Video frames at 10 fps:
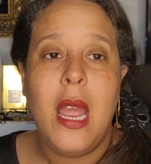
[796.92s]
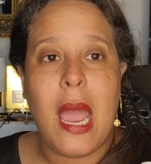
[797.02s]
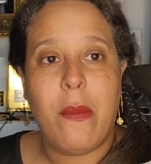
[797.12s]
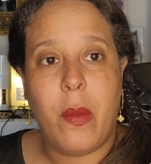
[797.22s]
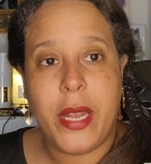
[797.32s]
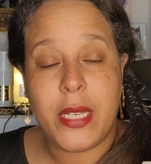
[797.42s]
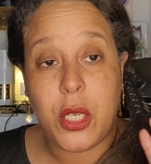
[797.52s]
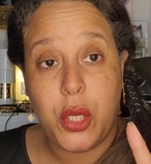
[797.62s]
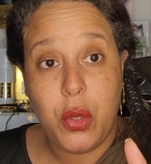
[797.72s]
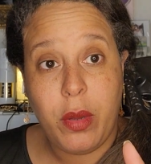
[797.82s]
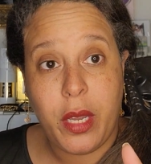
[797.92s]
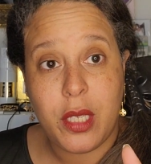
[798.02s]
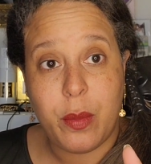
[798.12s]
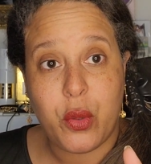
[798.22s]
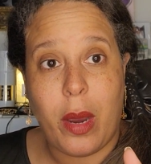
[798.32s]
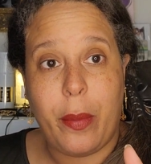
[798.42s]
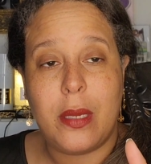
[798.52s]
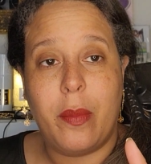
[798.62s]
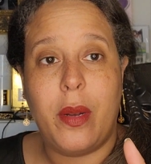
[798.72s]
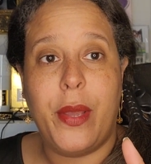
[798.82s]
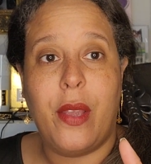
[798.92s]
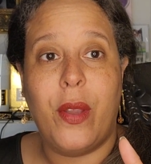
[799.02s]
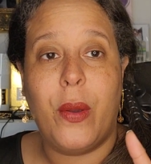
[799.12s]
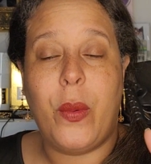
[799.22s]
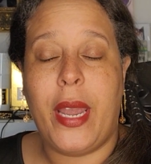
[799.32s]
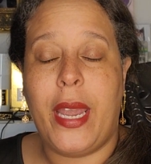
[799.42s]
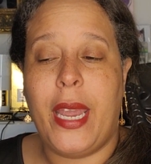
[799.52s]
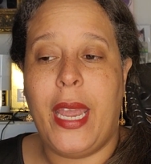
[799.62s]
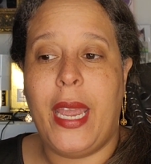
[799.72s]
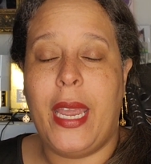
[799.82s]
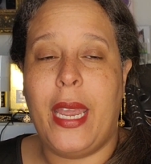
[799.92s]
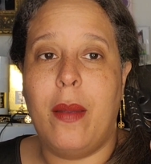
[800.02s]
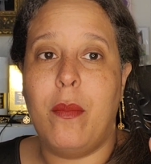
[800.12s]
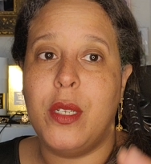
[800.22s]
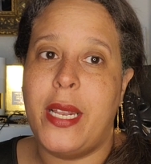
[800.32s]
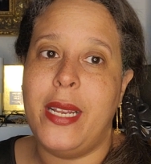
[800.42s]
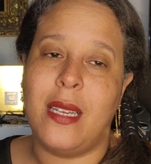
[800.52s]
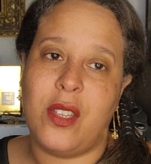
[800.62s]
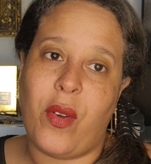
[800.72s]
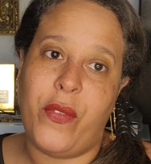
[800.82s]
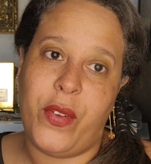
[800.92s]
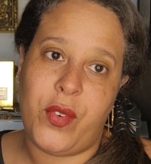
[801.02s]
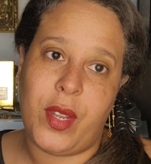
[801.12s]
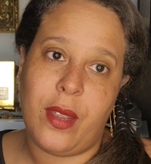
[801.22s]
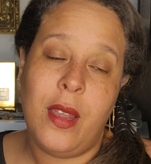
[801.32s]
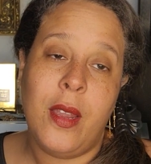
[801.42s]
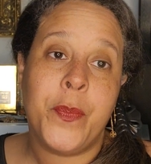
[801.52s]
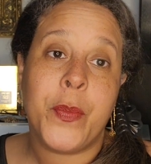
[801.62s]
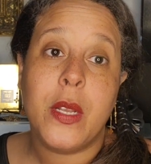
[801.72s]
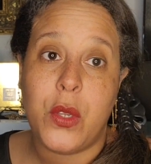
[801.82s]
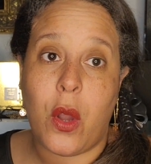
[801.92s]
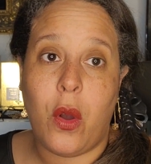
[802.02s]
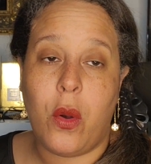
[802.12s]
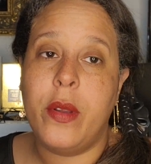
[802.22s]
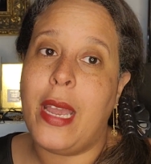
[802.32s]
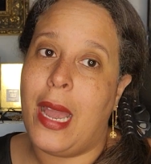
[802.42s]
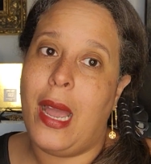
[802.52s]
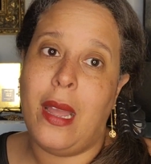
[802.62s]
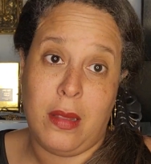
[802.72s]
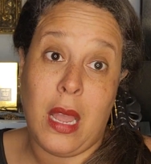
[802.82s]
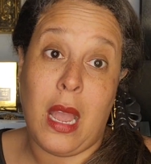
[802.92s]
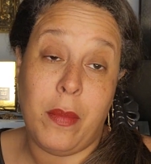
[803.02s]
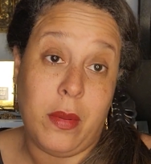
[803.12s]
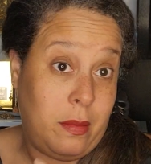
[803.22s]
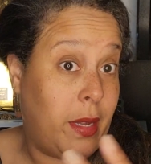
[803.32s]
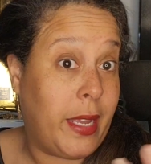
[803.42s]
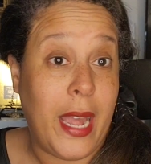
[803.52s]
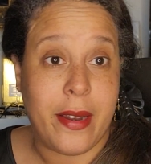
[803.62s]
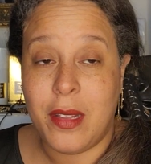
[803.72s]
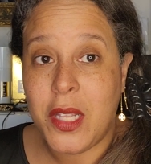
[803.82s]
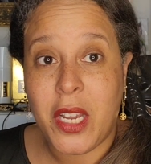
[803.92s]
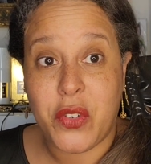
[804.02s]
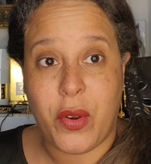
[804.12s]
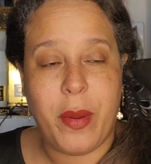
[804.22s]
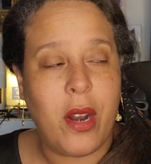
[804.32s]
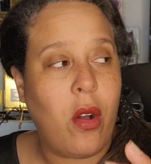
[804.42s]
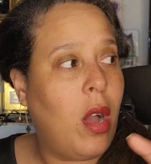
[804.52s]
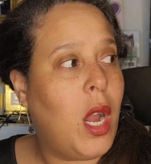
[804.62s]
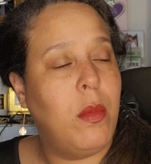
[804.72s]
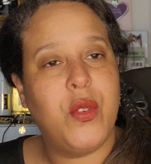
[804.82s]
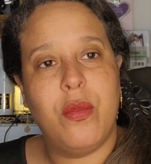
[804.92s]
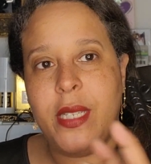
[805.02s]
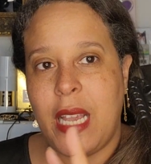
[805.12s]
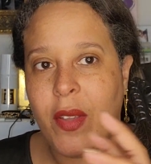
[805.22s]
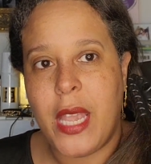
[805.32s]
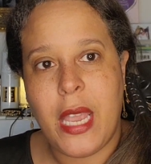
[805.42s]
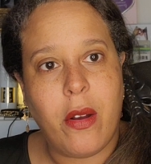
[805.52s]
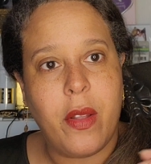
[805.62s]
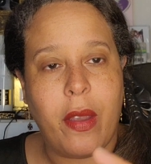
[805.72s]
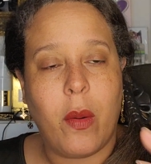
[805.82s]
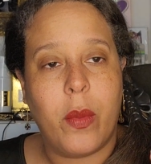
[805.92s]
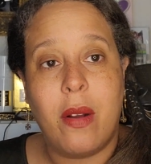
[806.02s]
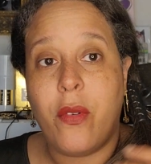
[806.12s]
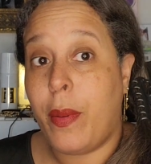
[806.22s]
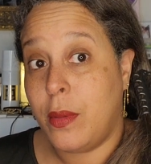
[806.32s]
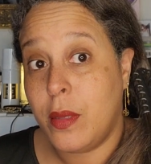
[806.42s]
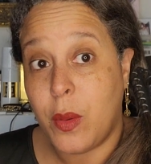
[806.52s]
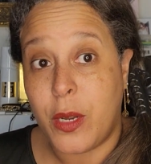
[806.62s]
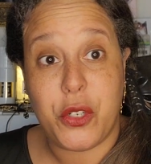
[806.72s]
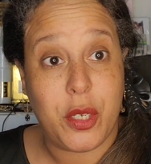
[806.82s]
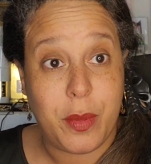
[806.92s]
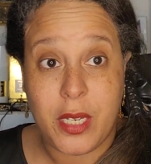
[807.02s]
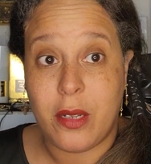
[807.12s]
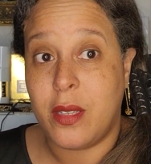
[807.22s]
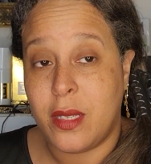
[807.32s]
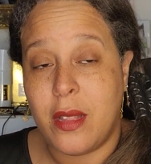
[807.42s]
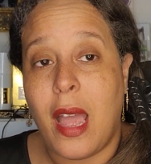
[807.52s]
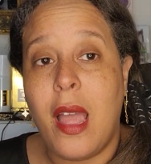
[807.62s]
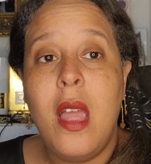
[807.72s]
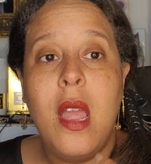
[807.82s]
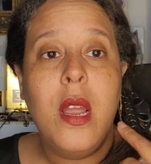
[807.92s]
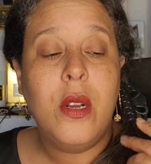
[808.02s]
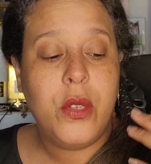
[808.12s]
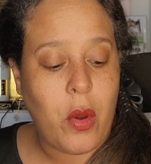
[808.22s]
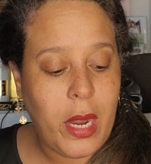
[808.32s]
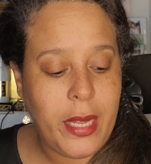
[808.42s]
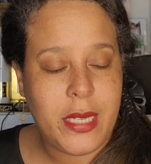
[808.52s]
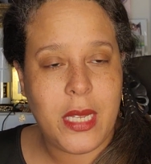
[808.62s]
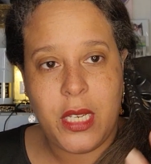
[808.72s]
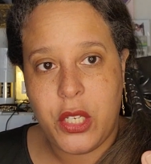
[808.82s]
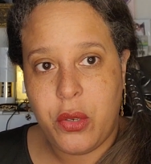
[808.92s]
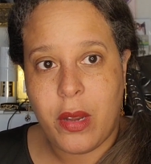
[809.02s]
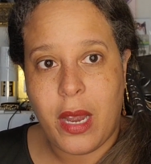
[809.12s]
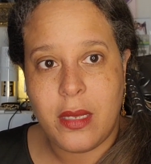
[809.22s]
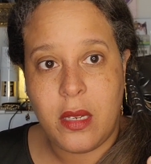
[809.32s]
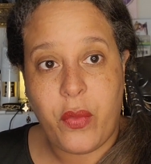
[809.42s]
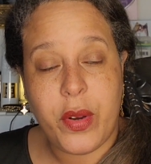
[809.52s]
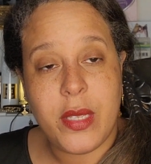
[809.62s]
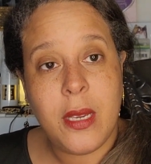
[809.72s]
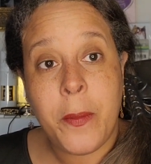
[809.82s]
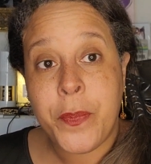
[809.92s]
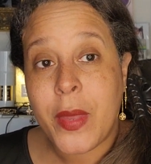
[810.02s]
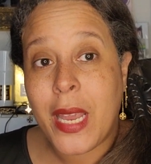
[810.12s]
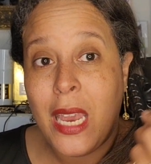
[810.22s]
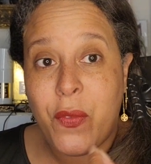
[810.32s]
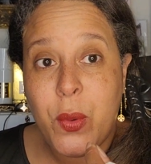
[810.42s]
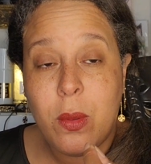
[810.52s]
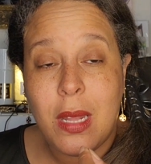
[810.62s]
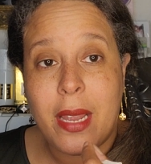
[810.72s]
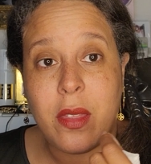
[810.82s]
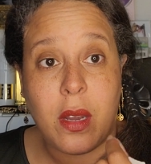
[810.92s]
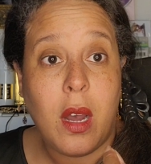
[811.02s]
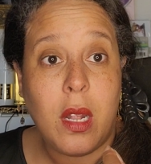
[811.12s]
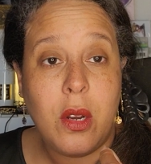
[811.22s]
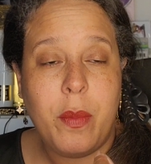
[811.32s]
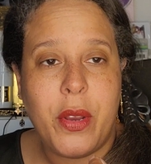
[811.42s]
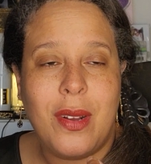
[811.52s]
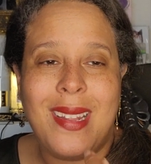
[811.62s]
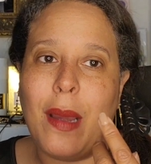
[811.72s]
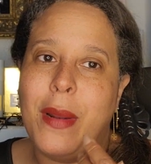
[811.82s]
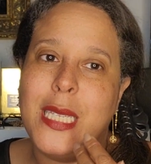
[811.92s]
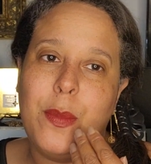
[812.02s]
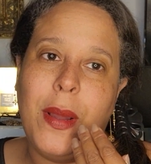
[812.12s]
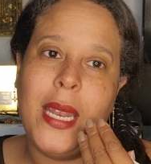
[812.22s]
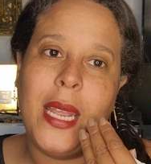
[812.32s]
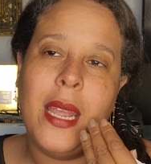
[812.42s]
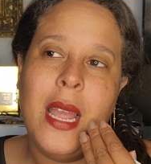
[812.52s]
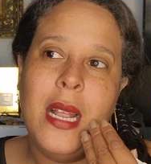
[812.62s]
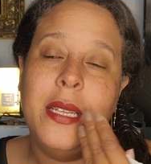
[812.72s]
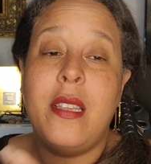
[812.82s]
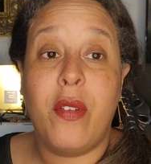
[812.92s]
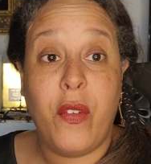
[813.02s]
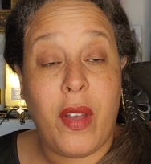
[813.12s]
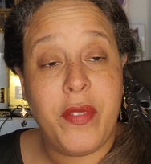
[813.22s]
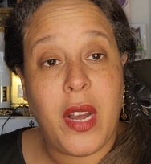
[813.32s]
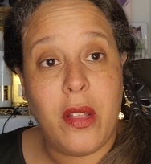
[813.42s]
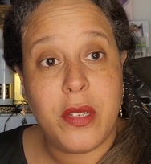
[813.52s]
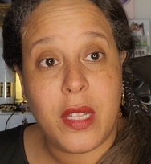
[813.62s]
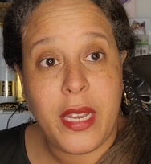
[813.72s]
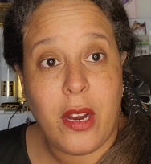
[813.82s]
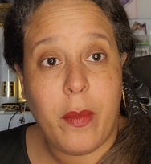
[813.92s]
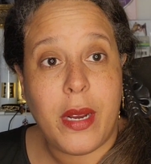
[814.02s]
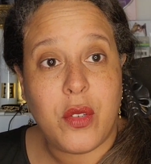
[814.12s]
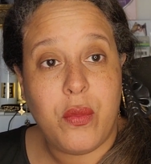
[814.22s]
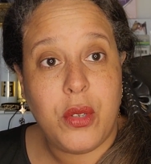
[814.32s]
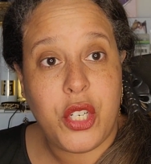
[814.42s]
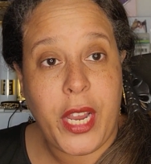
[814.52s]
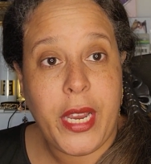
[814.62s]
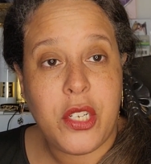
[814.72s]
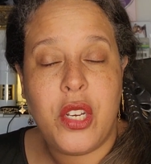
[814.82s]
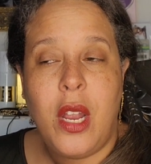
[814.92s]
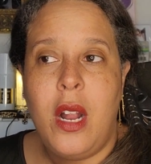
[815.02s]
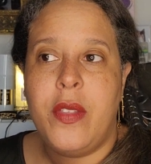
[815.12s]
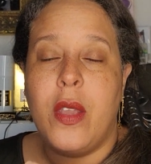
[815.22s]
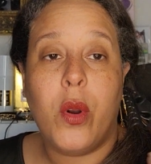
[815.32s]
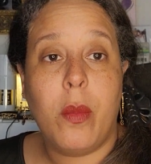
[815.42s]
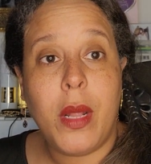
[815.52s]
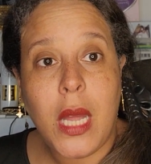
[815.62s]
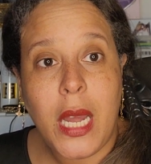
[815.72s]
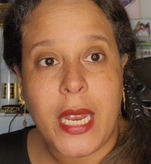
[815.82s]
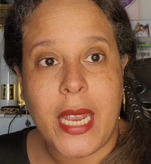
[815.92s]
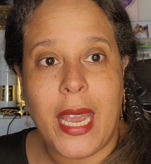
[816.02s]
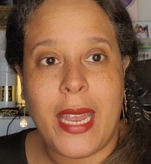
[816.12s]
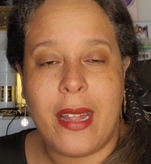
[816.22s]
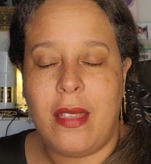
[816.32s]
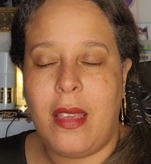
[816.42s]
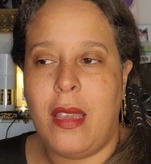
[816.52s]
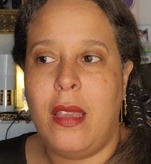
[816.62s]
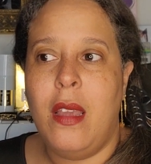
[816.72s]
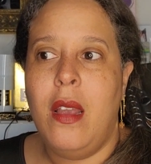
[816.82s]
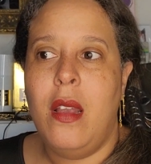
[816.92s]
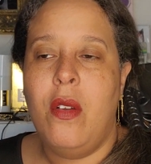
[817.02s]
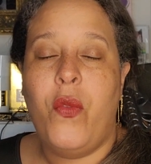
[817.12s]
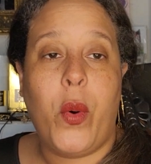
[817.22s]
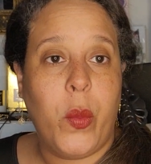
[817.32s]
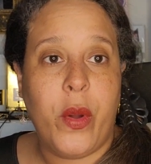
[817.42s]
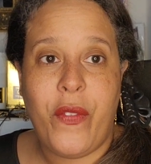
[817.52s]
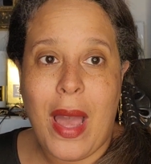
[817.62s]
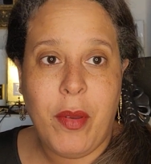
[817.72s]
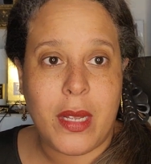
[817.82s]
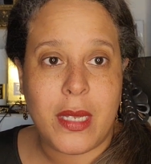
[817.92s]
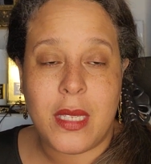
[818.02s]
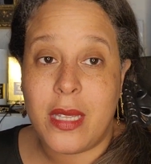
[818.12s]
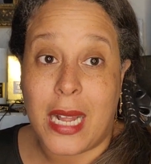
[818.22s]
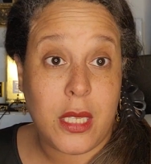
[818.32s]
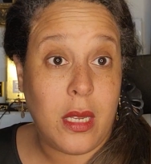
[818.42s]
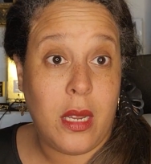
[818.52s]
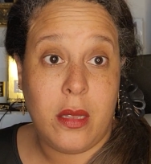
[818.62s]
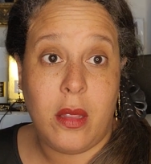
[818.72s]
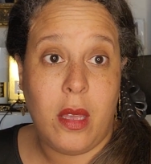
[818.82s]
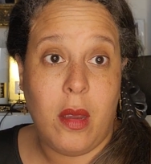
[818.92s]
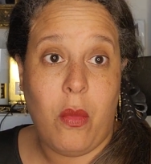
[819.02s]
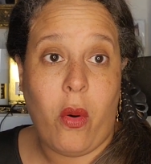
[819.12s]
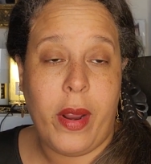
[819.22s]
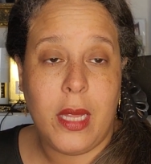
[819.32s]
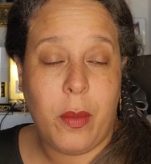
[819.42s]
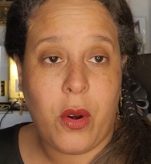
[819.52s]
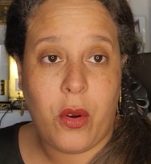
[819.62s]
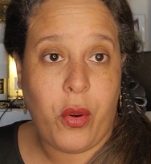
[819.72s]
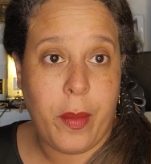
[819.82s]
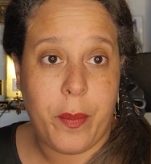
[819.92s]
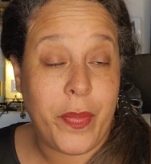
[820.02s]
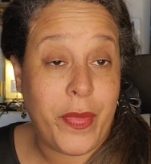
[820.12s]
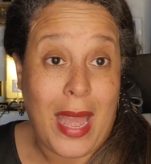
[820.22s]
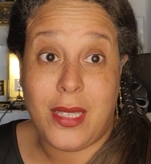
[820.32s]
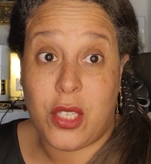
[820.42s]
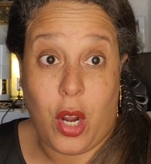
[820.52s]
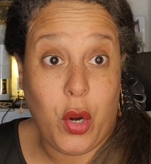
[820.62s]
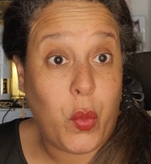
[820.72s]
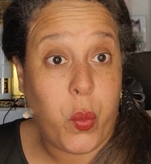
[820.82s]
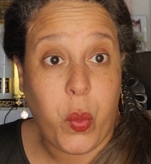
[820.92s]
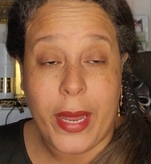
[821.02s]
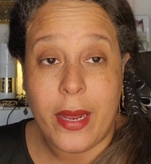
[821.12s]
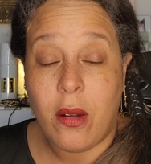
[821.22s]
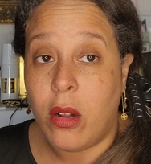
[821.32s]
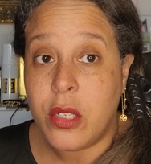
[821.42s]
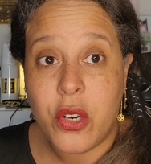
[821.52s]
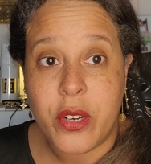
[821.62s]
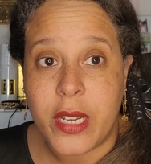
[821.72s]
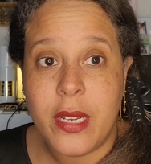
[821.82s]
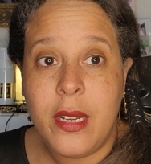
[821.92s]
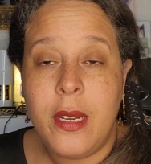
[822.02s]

And when we get to 2 million subscribers, I'm going to be giving away a Mercedes S550. So yeah, I'm again luxury, but it all comes from saving here and there and whatever sponsorship deals, this and that. So I like to teach you guys the difference. If you like the color, but you're like, I'm not spending $75 on the Hermes Rouge H, then go to Milani and get the 41 Fabulous. That's the Amore lip cream. That's a great alternate.